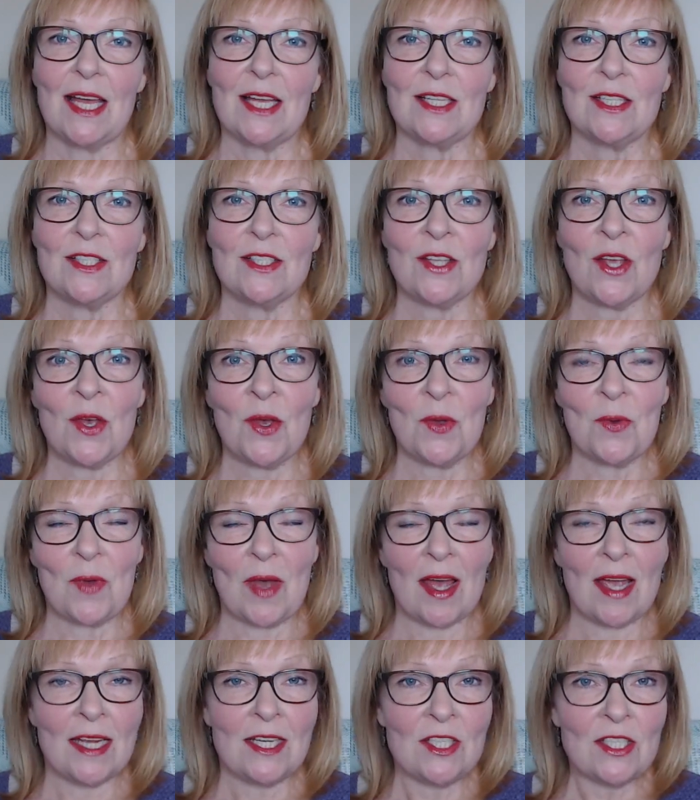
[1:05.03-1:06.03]
So
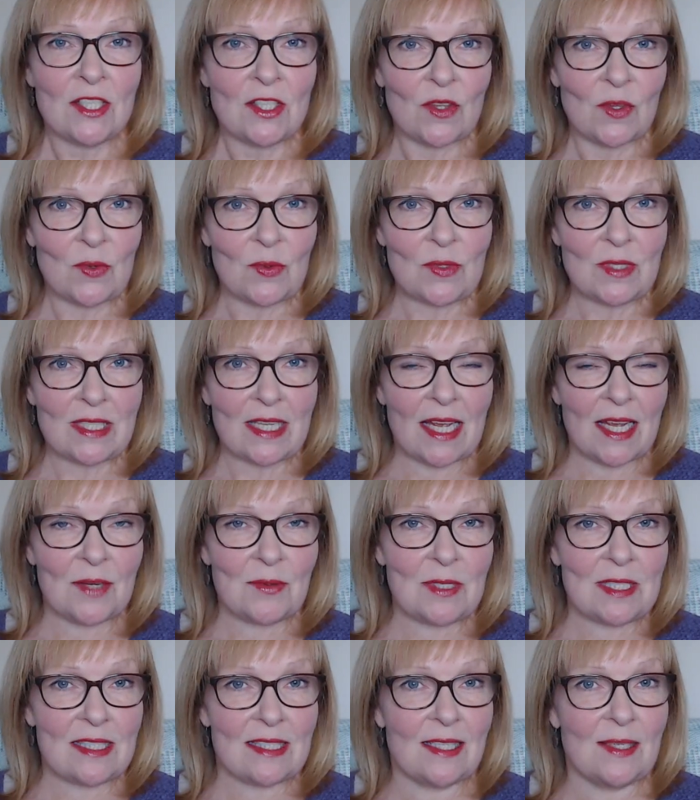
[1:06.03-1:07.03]
I just thought I
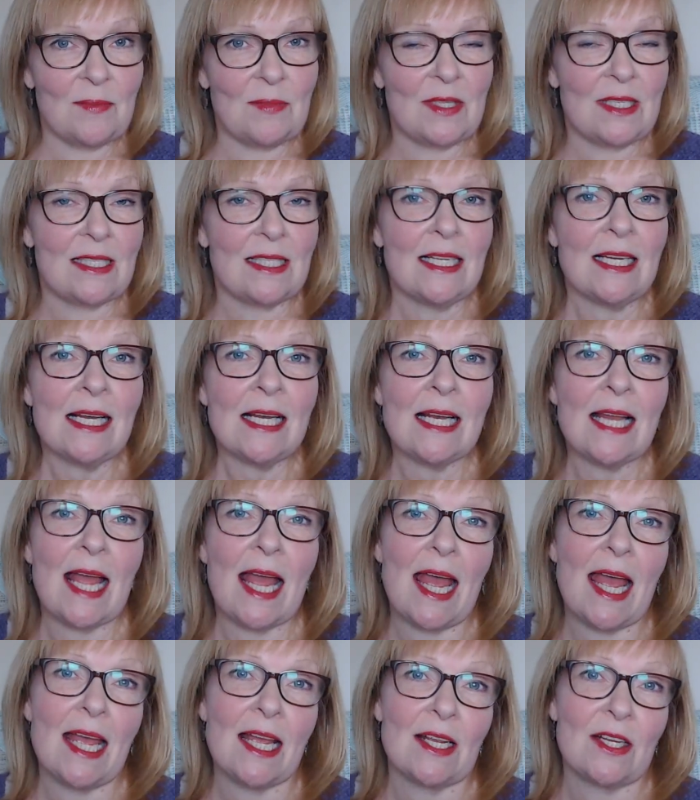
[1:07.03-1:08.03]
would slip this little
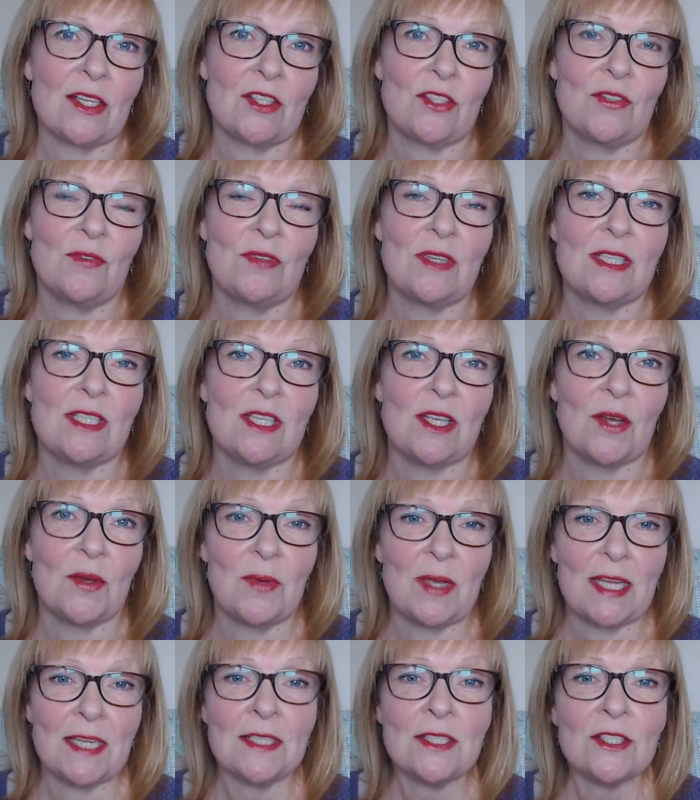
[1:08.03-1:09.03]
extra video
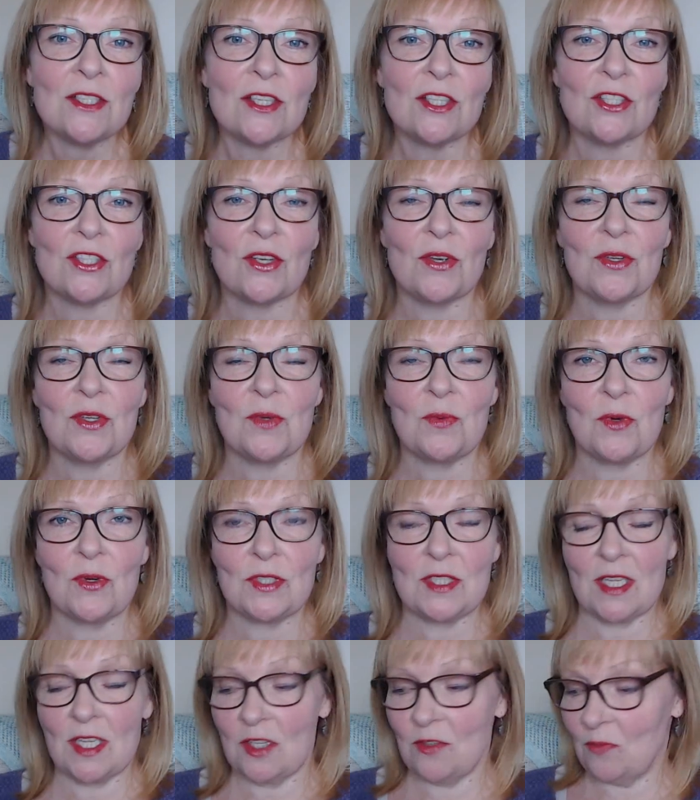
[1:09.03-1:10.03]
in to show you what
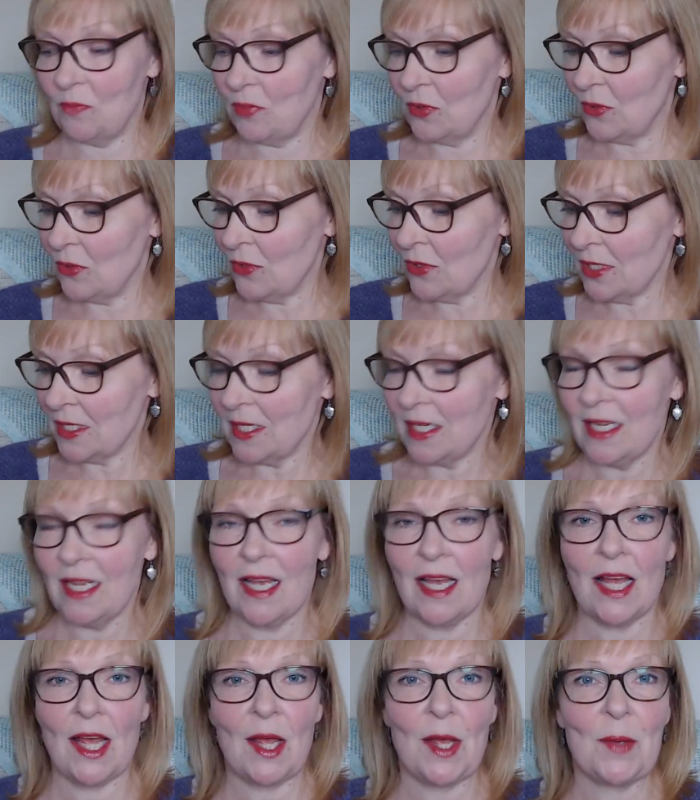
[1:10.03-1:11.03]
I've bought.
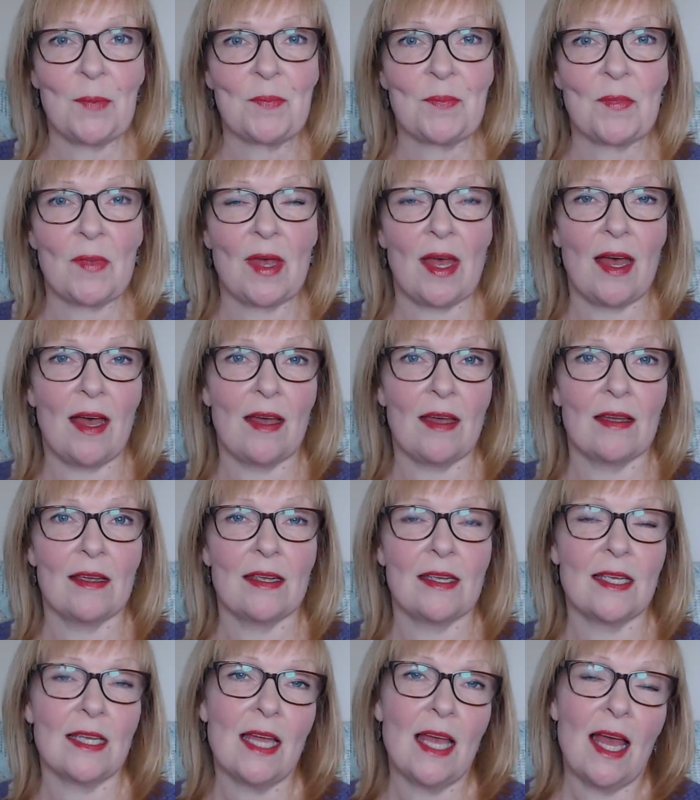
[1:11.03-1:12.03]

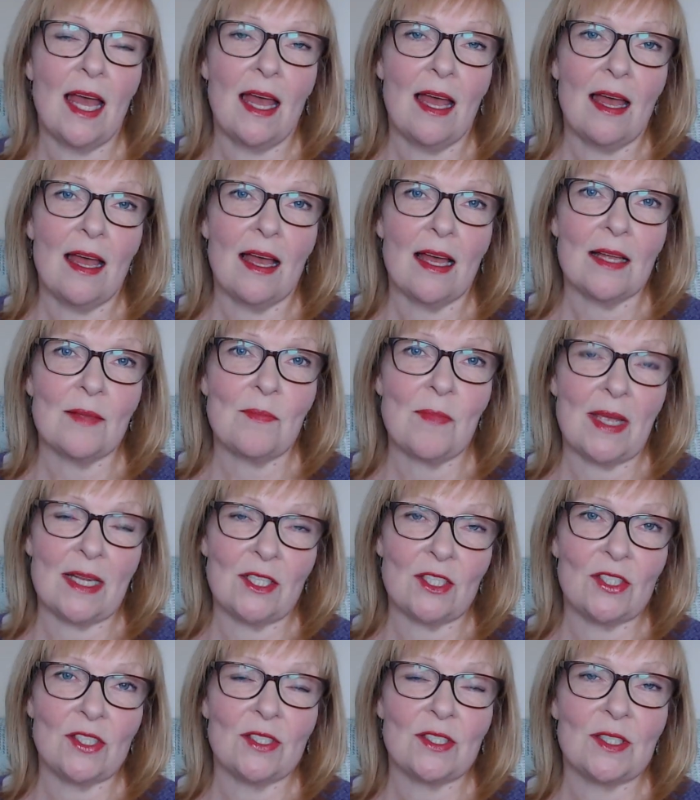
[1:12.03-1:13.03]
I
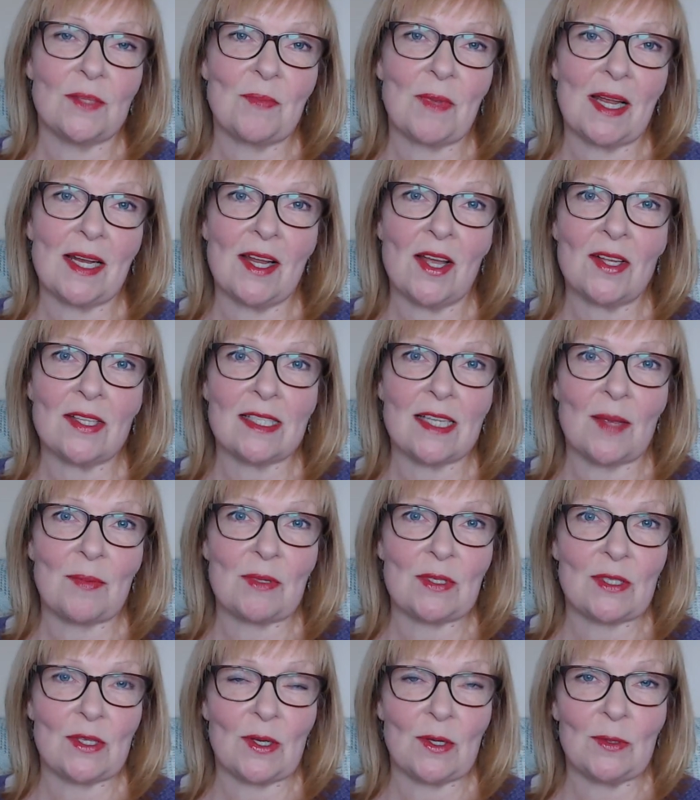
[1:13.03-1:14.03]
mentioned in my last
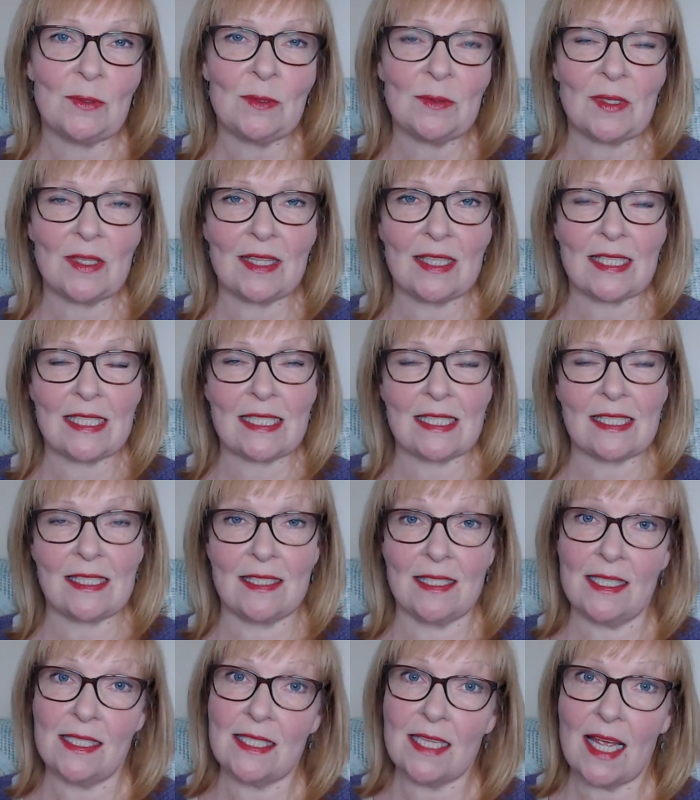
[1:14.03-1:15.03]
episode that
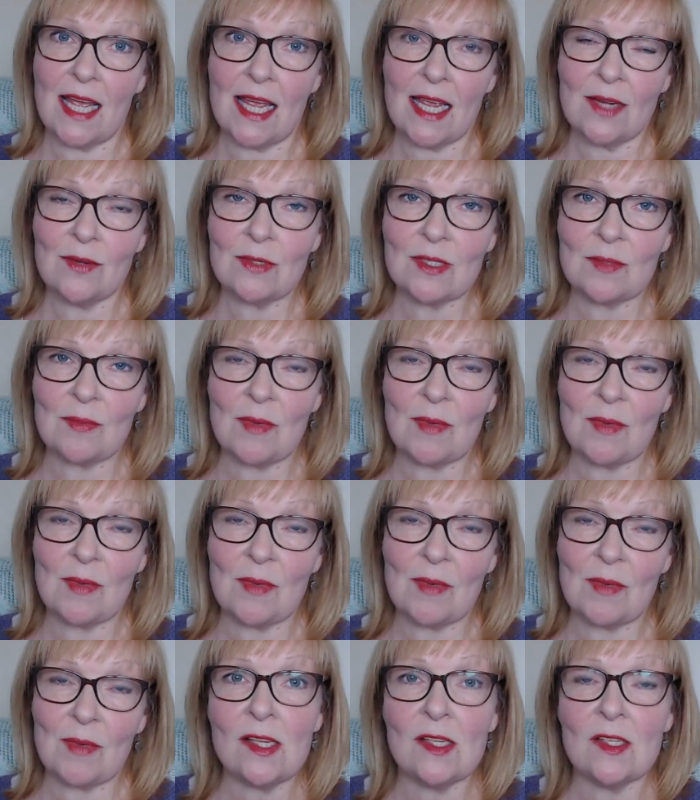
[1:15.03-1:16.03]
today was my
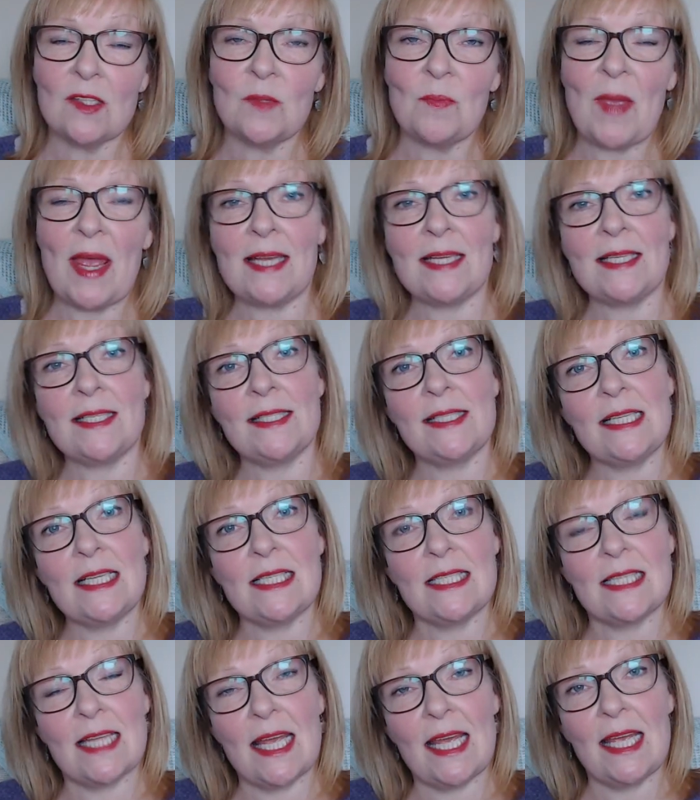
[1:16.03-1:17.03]
last spending
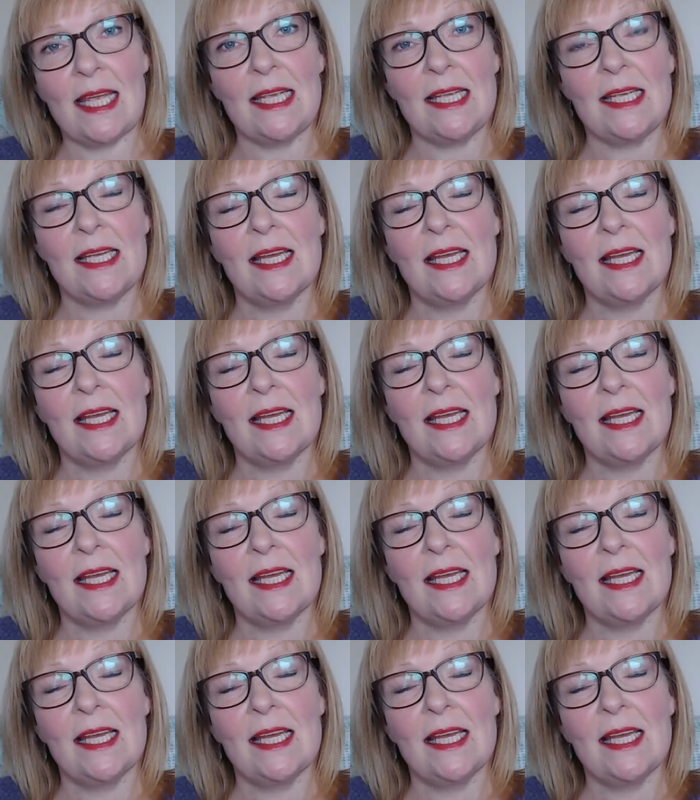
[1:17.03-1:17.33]
day,